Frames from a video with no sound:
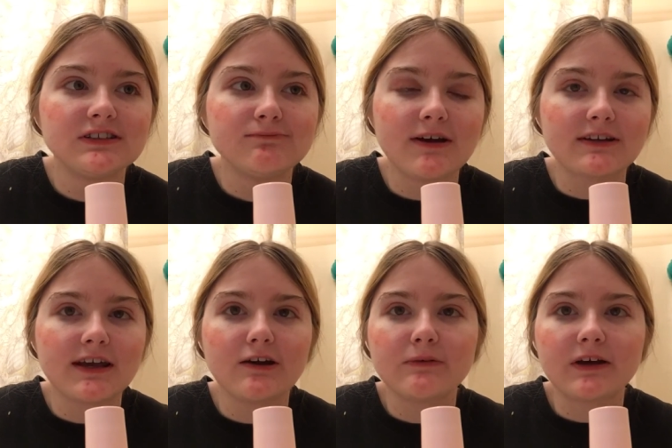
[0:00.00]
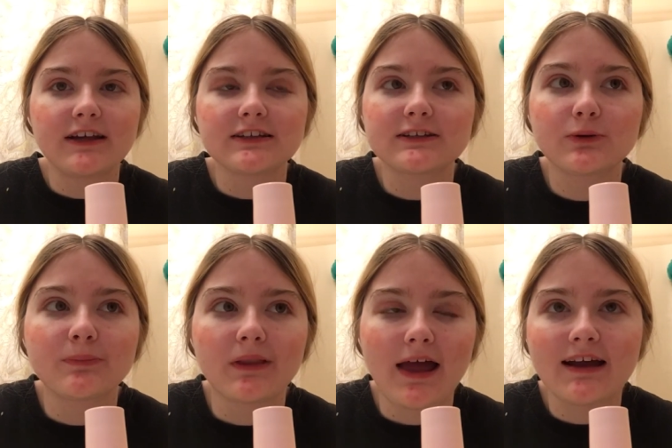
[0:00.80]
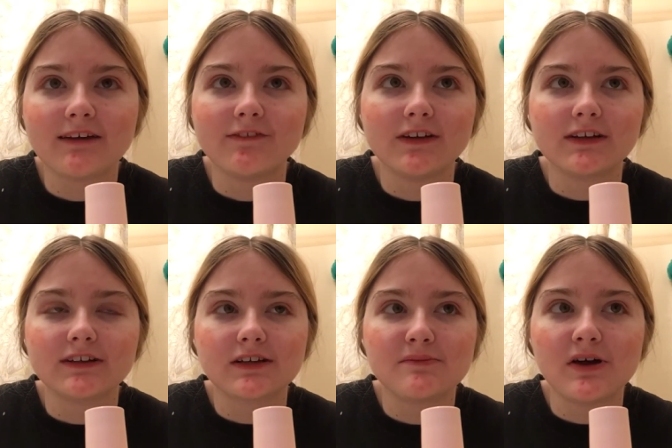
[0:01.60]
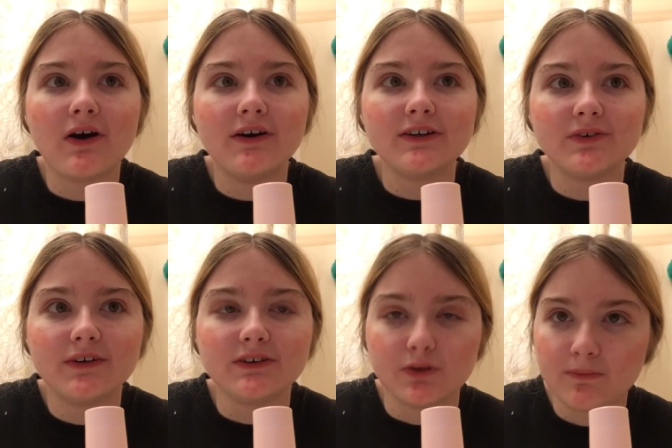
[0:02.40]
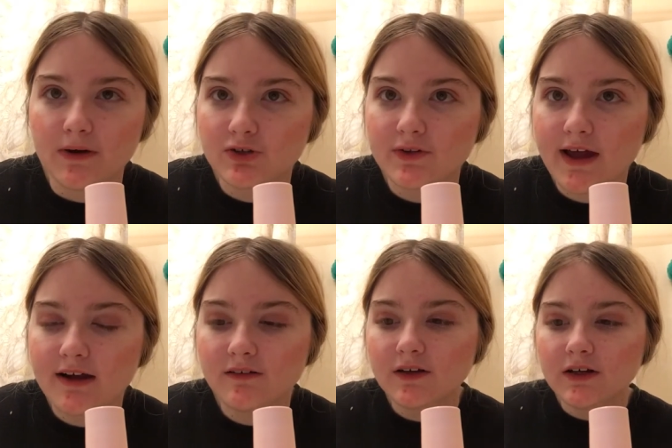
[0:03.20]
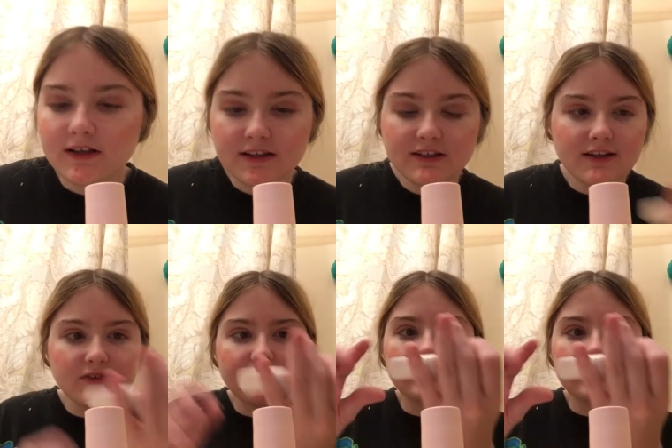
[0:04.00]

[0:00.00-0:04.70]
mascara because it's so black, I feel like it's gonna be hard to really do much with that. At least like with